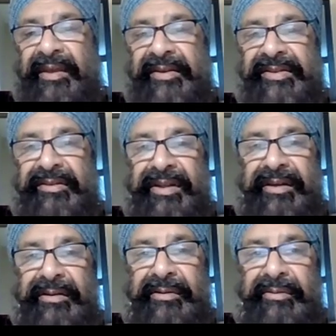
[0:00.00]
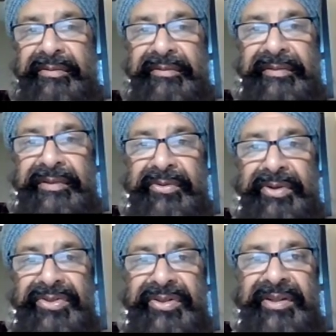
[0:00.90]
So now the
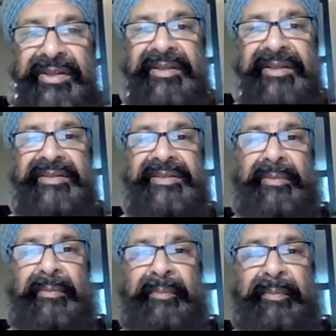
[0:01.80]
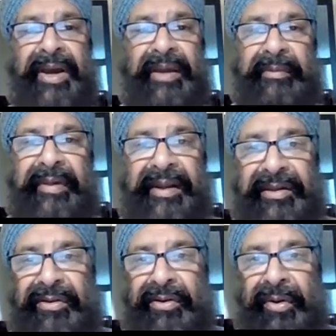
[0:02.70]
question is,
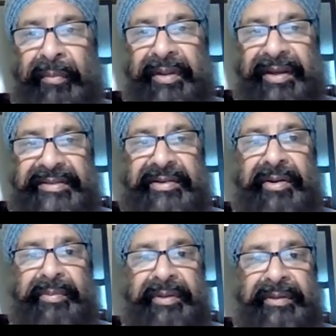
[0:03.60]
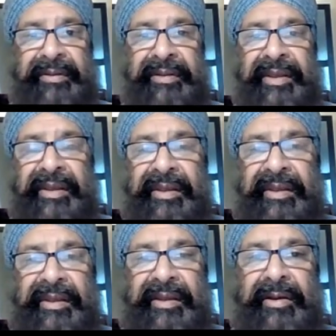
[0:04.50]
biomimetic oral appliance therapy,
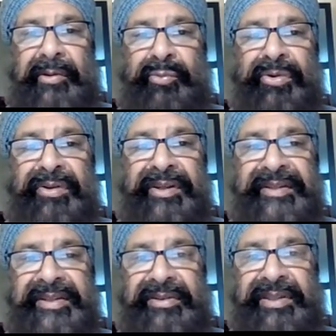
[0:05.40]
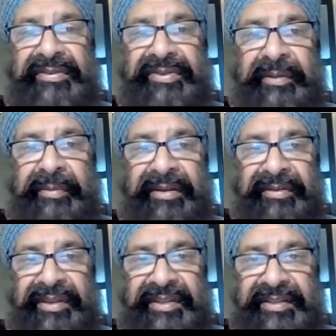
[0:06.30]
what is so different about
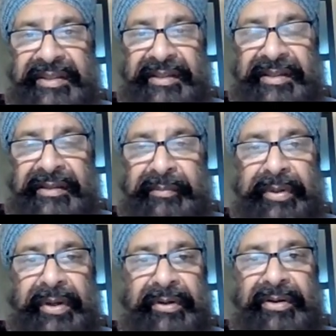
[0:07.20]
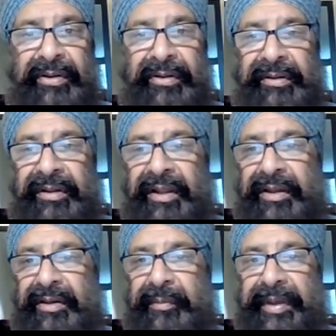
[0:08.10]
this protocol
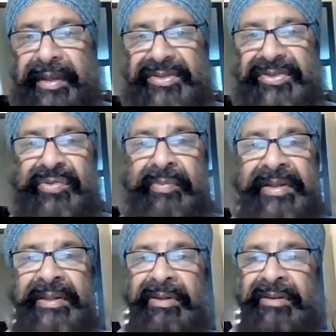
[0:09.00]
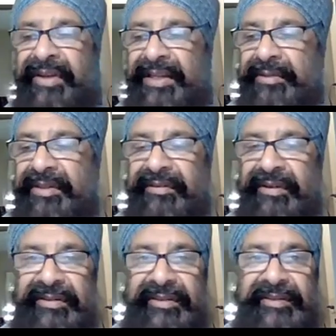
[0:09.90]
compared to mandibular advancement
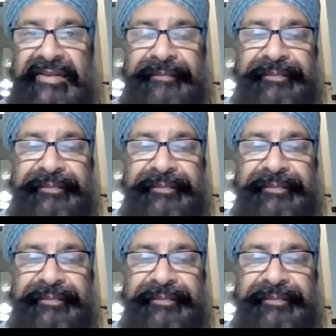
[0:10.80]
devices?